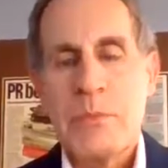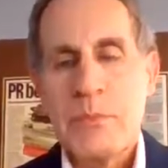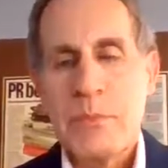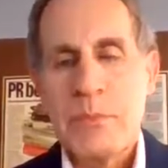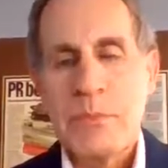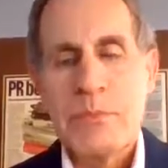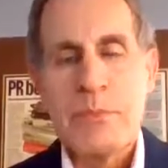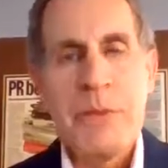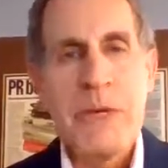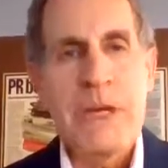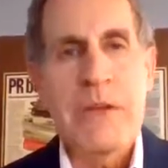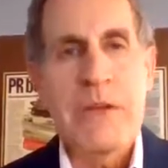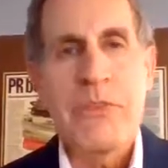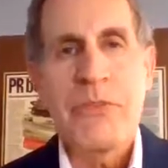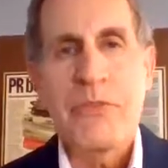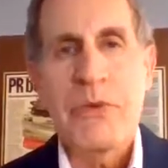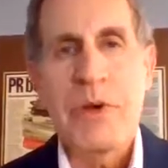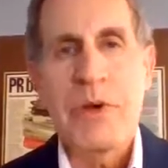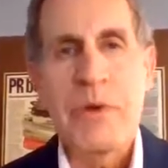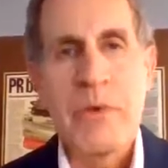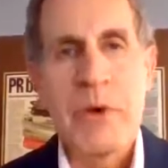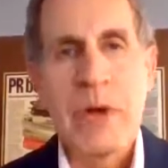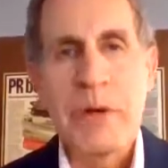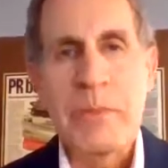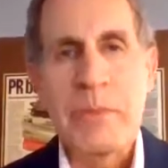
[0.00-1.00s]
big
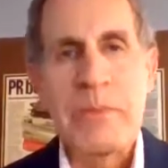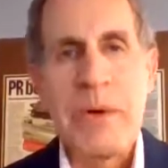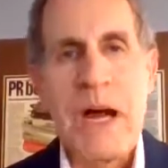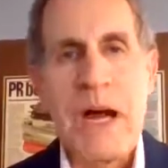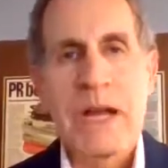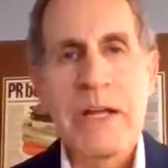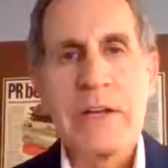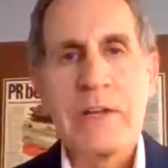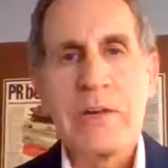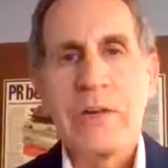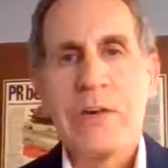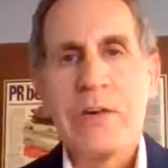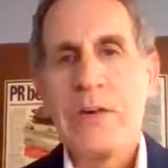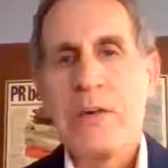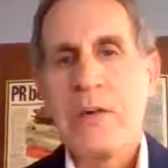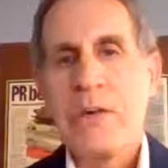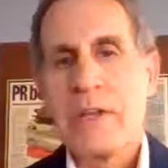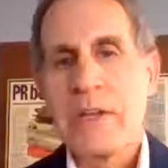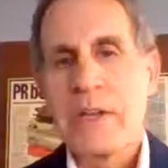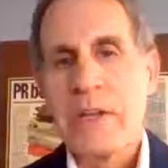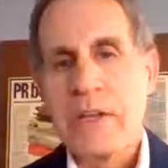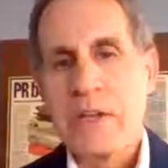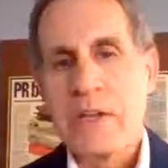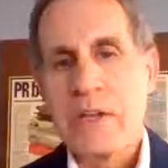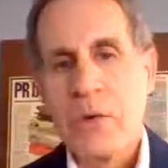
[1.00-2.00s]
3-ring binder,
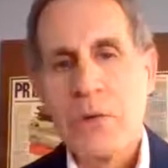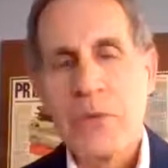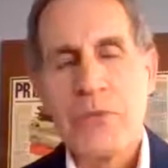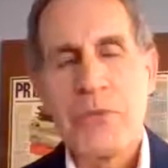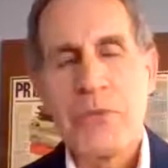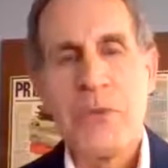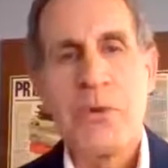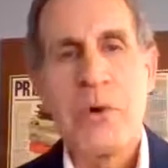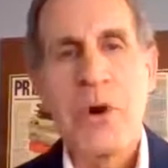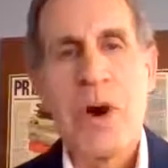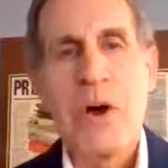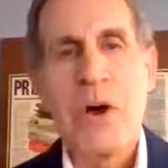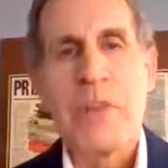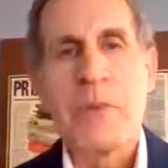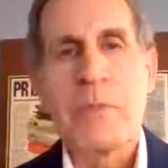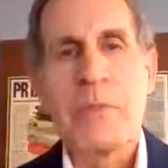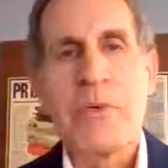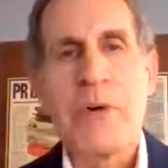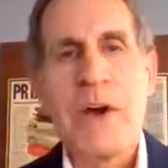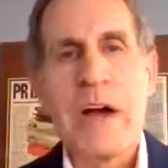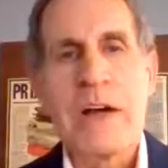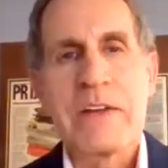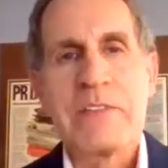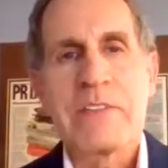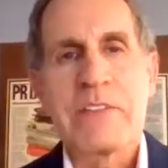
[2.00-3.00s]
they go through all the
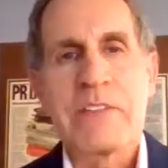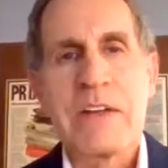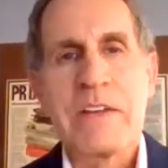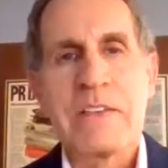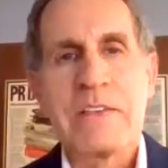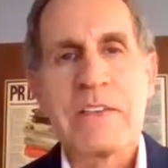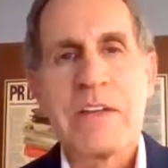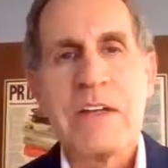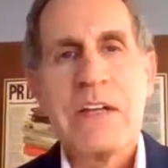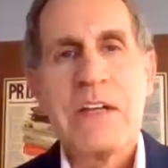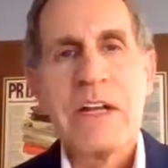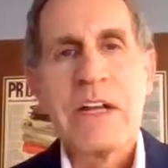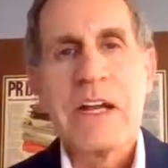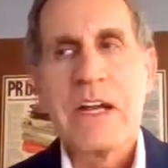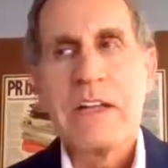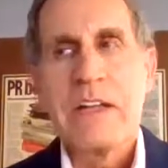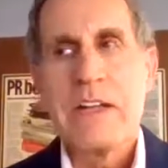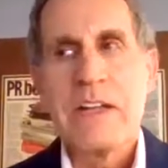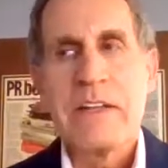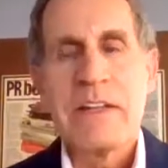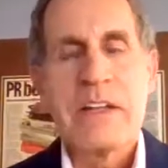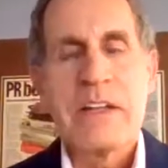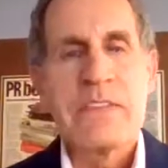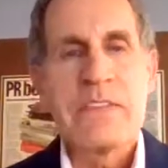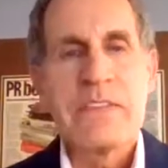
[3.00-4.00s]
process, and then
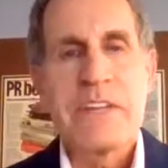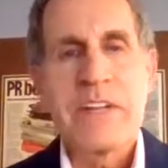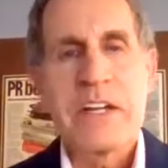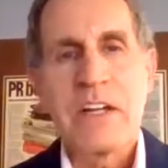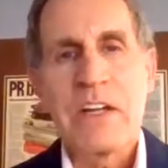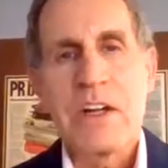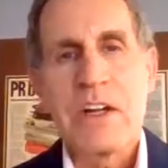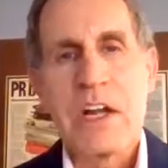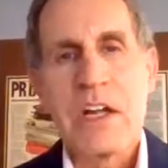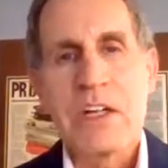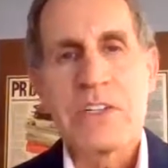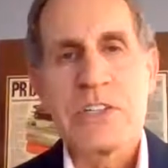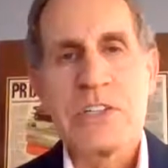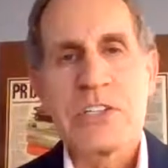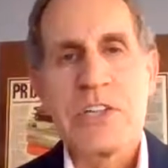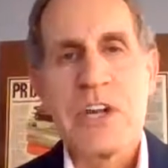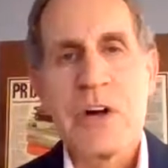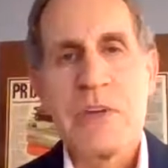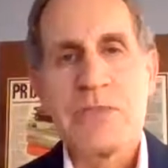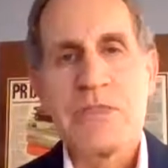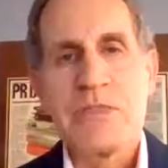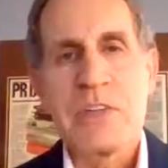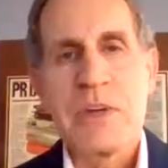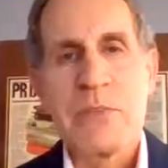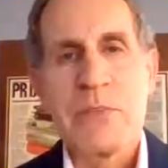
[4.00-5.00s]
they stick it on a
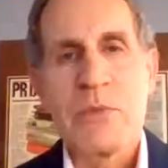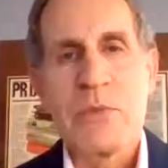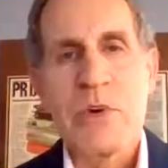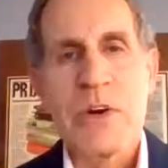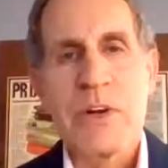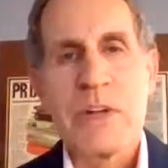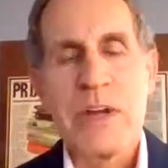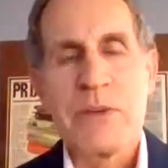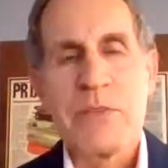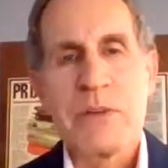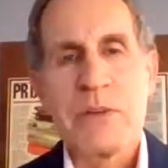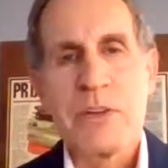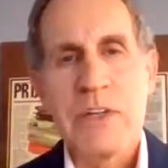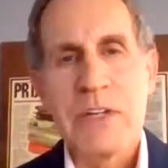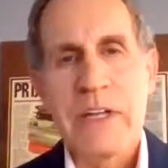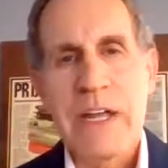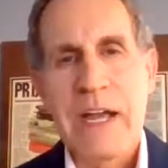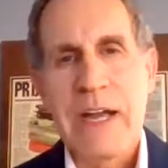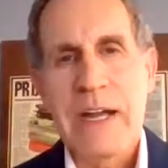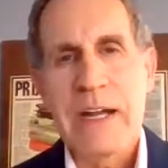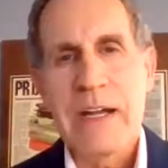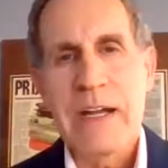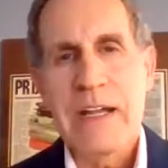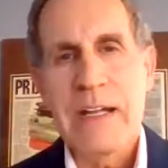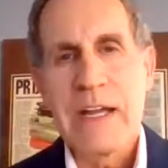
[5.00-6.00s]
shelf somewhere and never look at
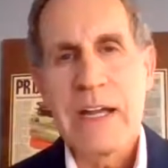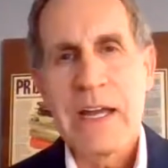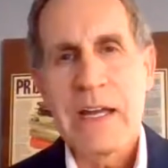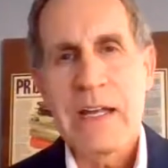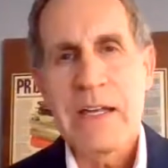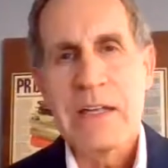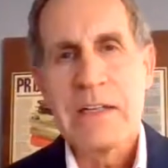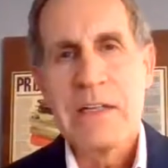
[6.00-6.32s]
it again.